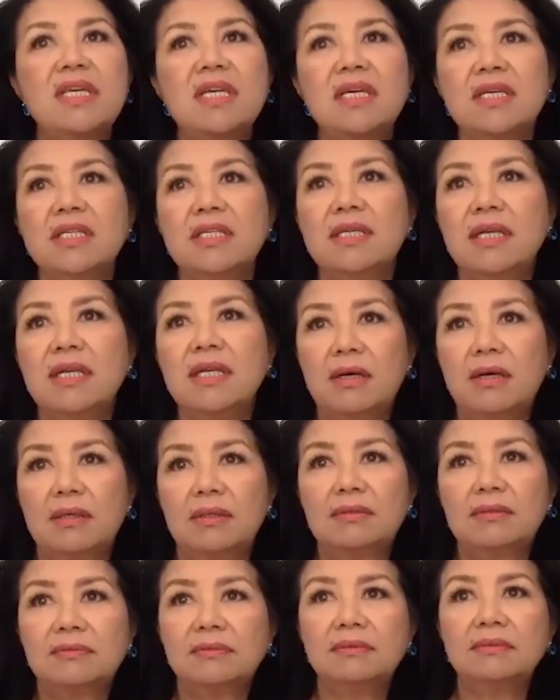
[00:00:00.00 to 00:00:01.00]
you
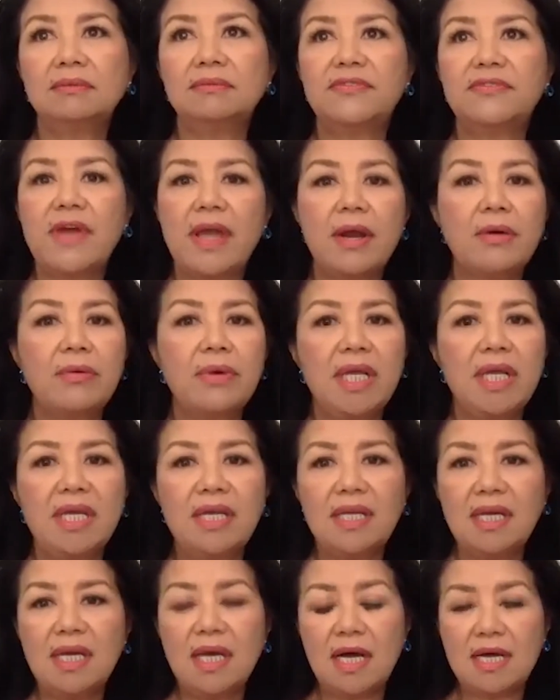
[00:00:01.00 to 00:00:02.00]
know,
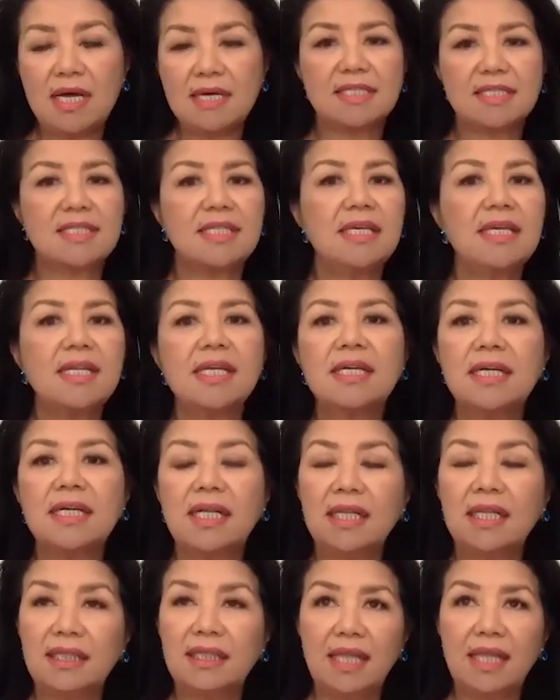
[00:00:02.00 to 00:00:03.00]
very
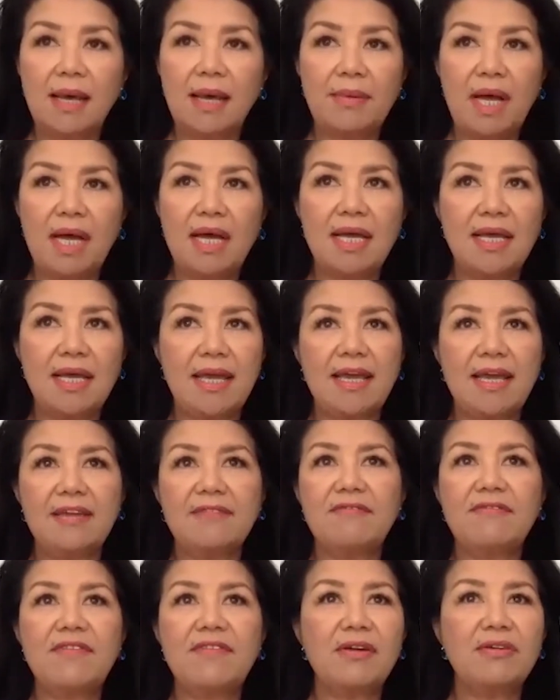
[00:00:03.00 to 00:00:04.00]
cynical uh,
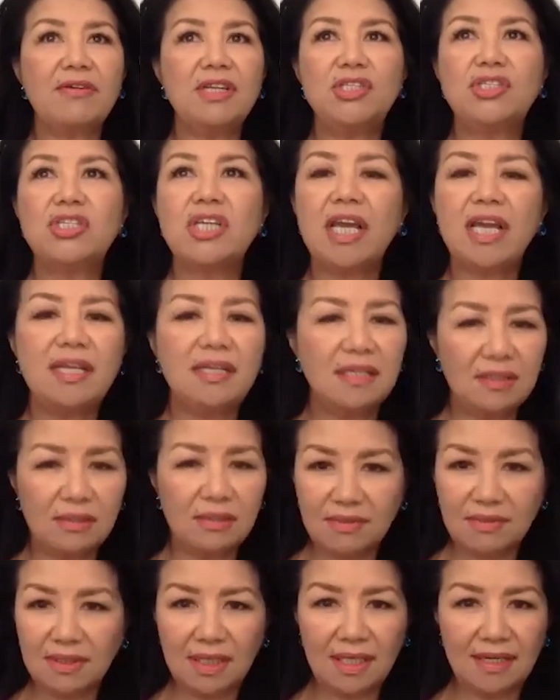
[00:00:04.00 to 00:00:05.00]
and very jaded
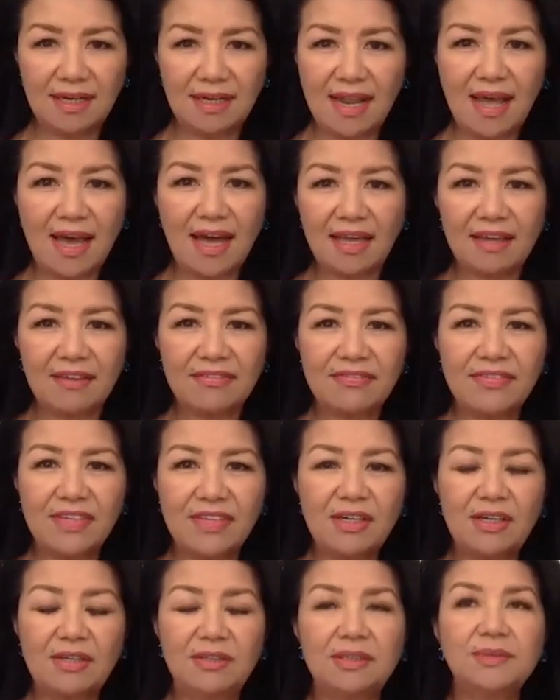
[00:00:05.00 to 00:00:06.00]
in life, you
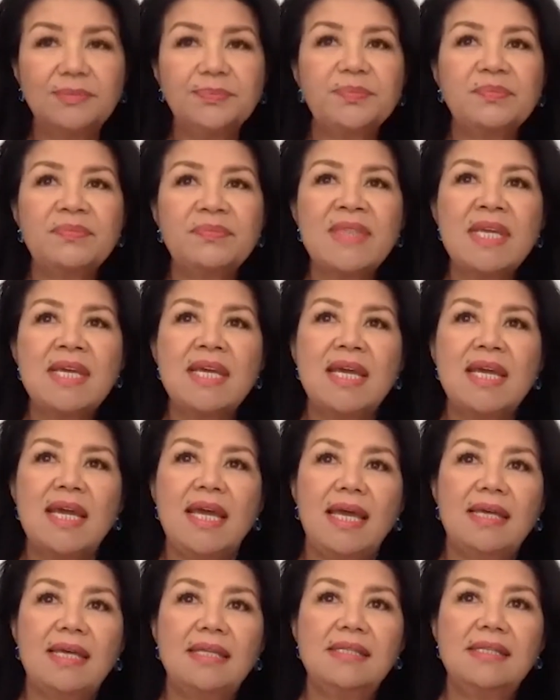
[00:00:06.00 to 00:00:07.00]
know.
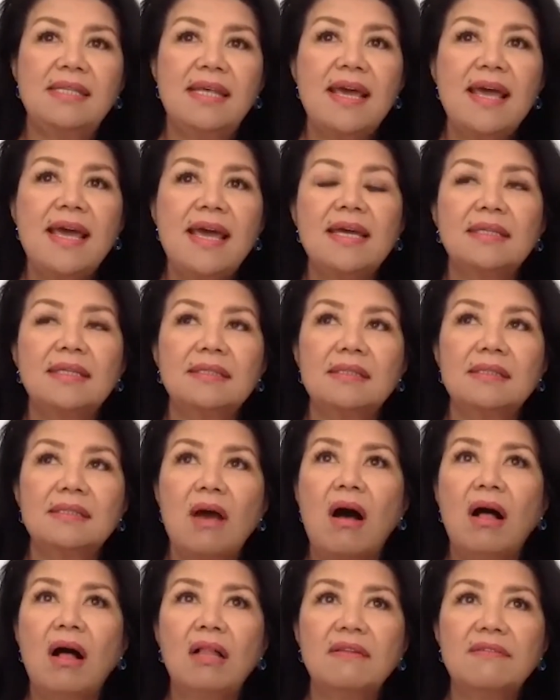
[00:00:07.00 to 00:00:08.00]
And then
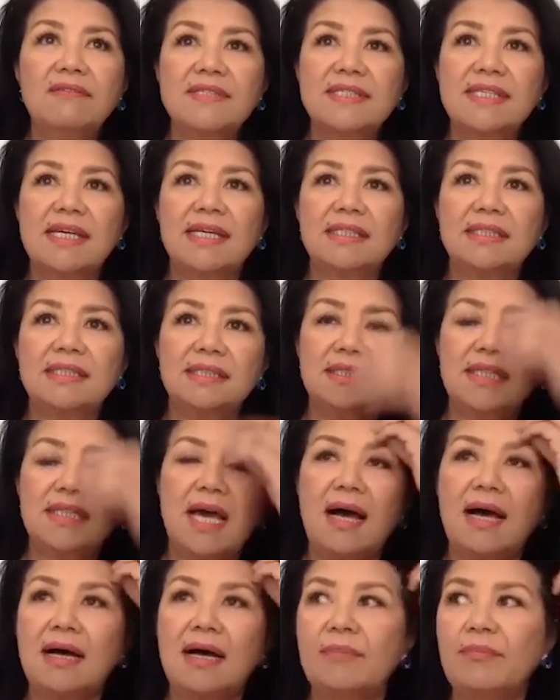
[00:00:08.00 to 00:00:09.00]
all of a sudden,
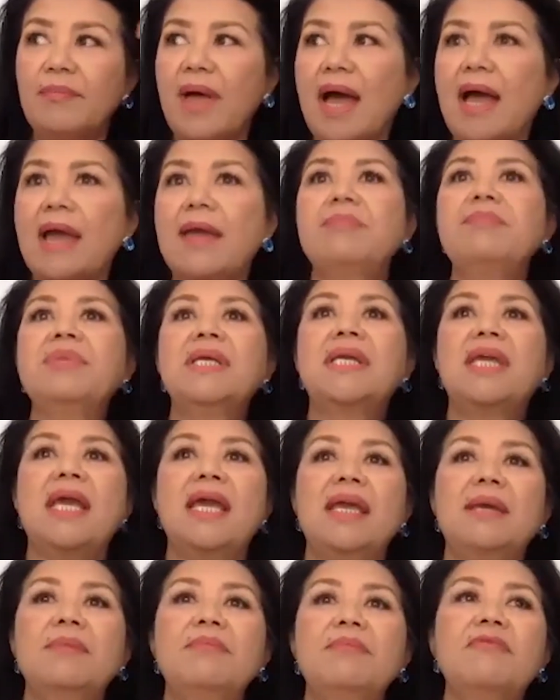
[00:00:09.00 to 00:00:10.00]
um, I
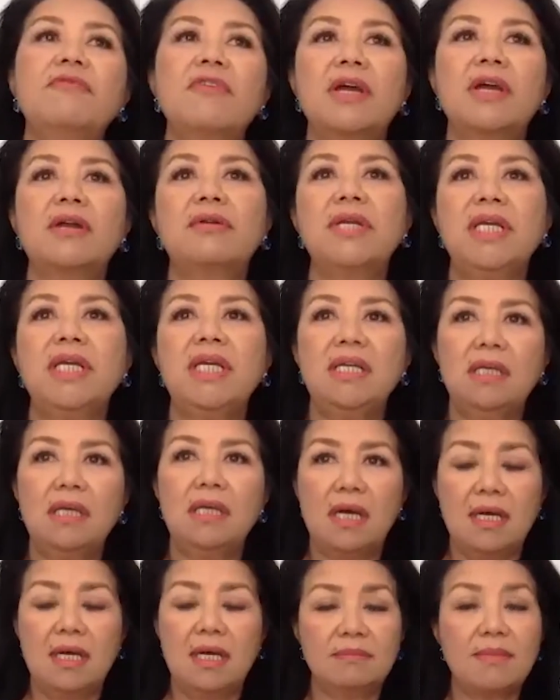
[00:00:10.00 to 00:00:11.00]
became very,
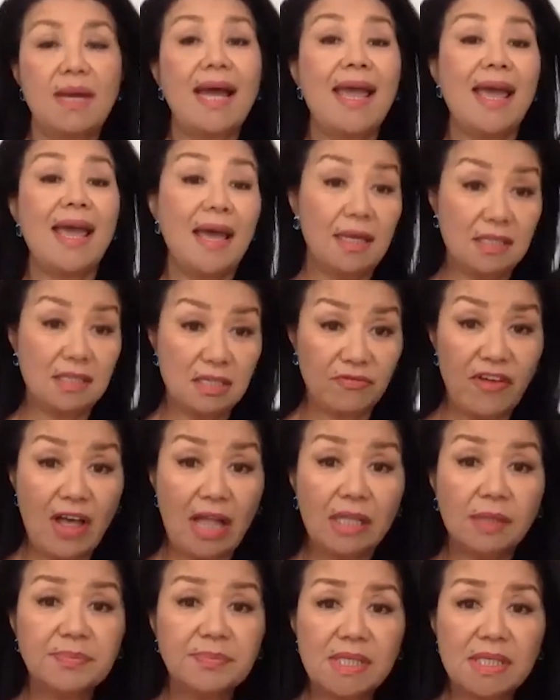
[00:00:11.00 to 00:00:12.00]
uh, I, I
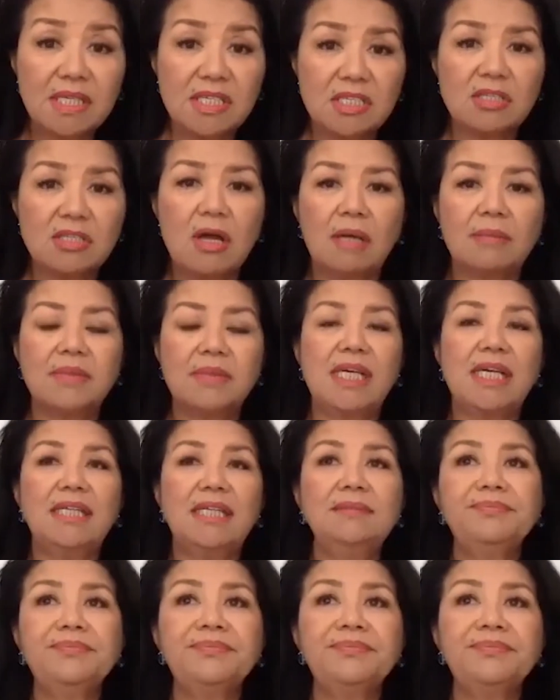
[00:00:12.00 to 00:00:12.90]
developed insomnia.